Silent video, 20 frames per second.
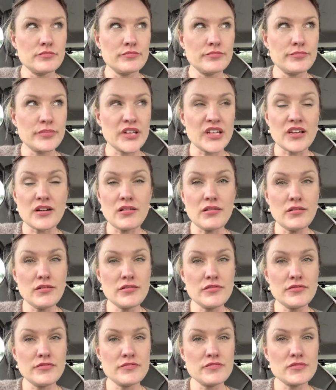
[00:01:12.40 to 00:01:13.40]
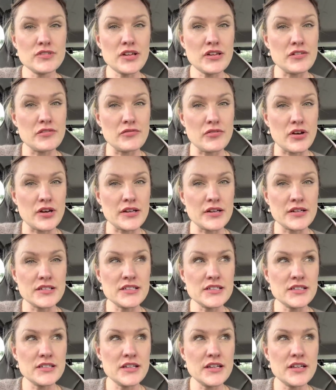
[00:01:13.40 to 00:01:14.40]
but I can't have done it right. I
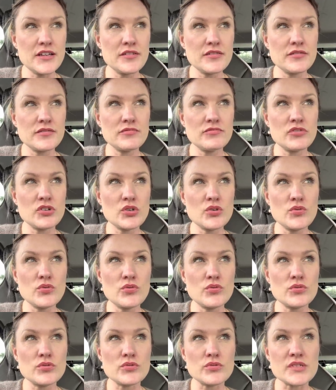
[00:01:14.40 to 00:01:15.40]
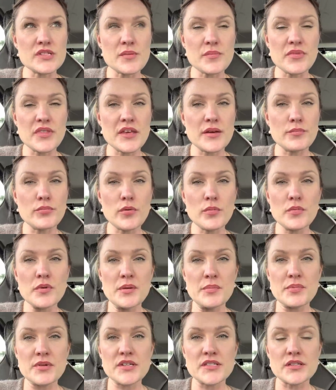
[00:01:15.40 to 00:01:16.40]
didn't hit record or something,
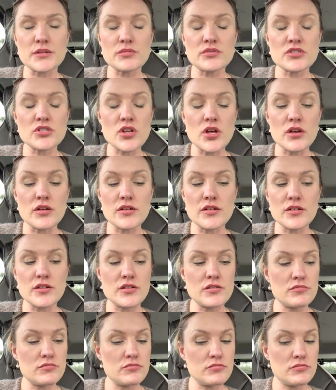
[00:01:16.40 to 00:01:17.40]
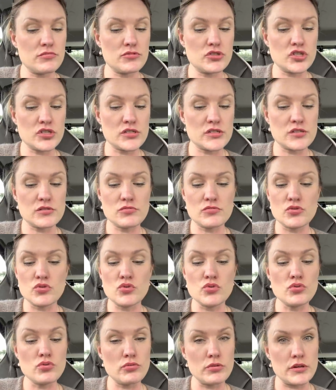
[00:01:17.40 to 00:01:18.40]
probably because I was just
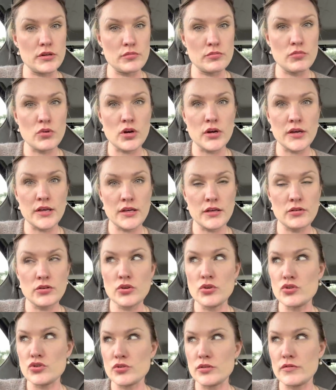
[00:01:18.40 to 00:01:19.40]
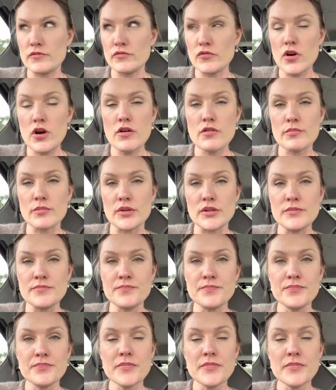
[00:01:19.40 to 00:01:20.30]
not in my usual environment.